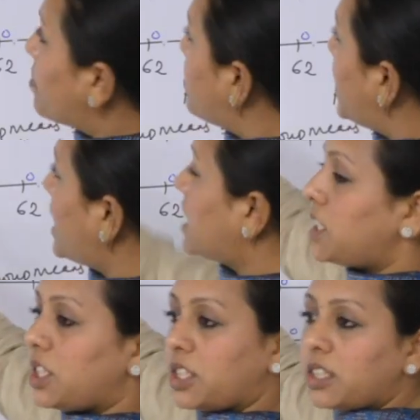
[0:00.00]
Pretty
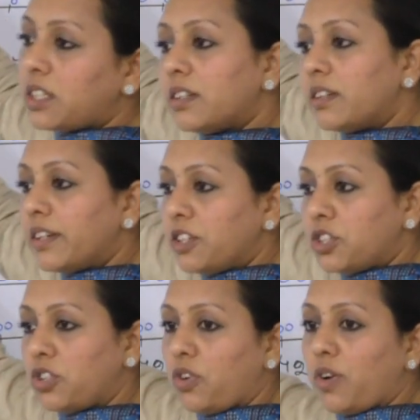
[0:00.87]
consistent.
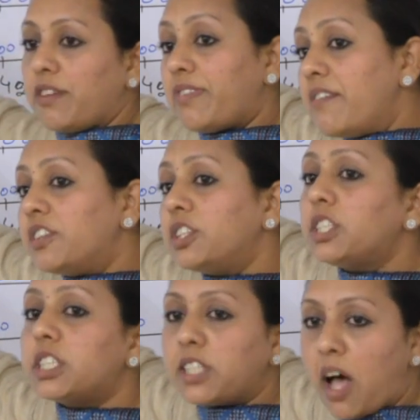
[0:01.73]
So if I've written
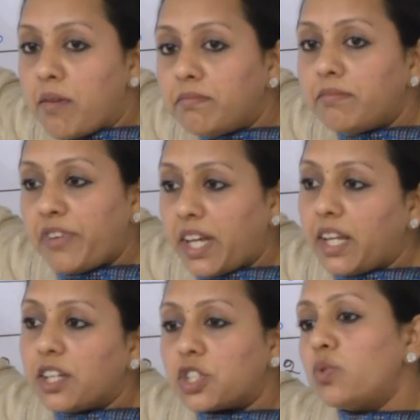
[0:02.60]
some
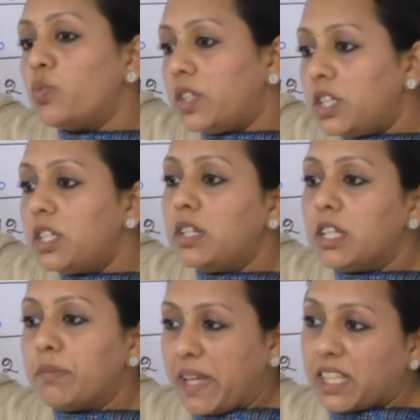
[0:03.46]
variation within
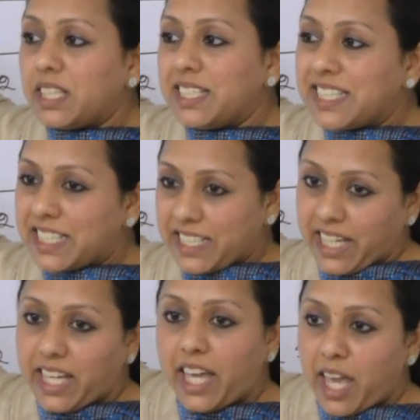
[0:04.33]
methods
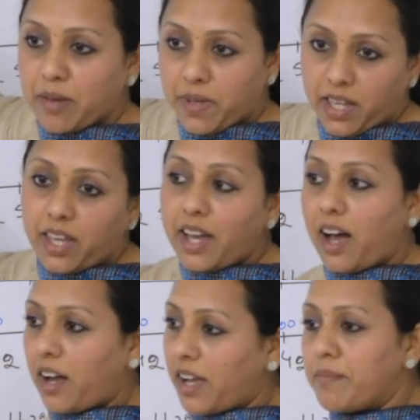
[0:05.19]
C, A, B,
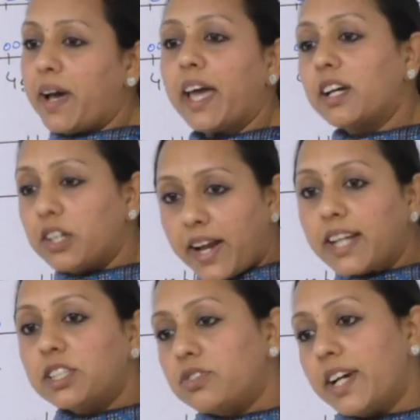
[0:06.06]
am I
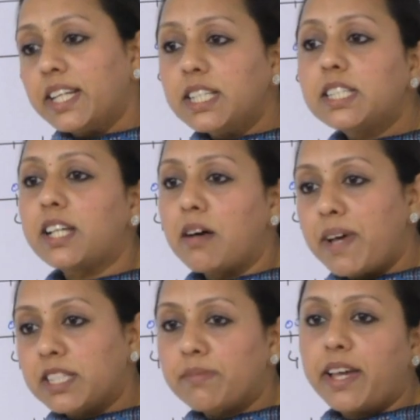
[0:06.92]
correct in writing some
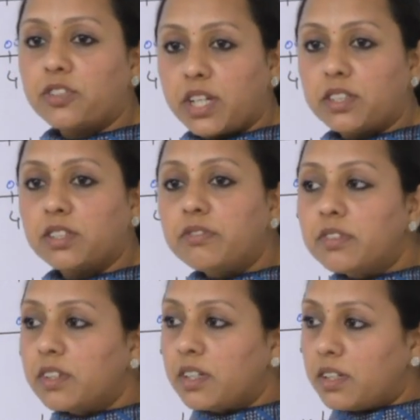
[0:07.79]
as my adjective?
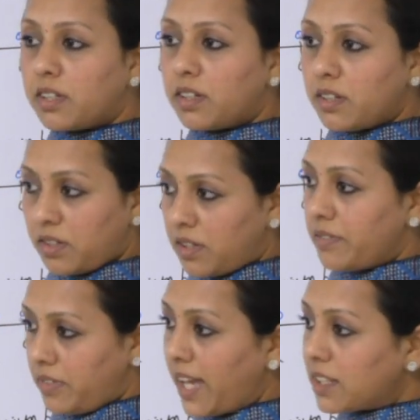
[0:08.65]

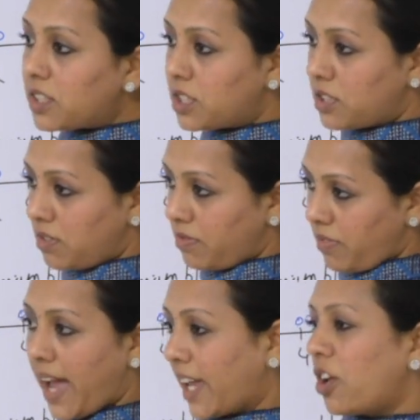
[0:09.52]
Yes,
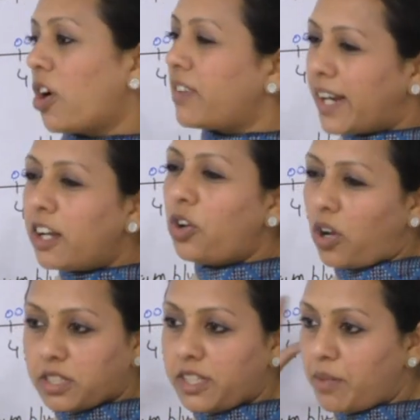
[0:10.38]
I cannot write
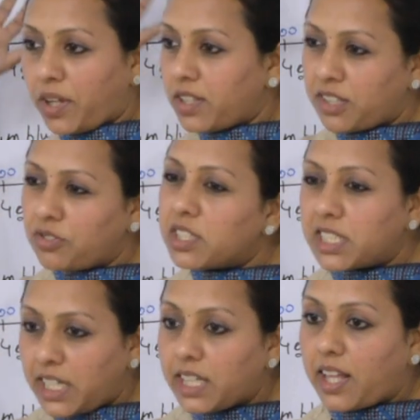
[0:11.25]
lot there because I don't
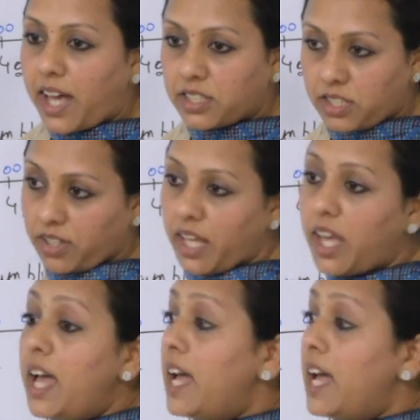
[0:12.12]
see that. Okay.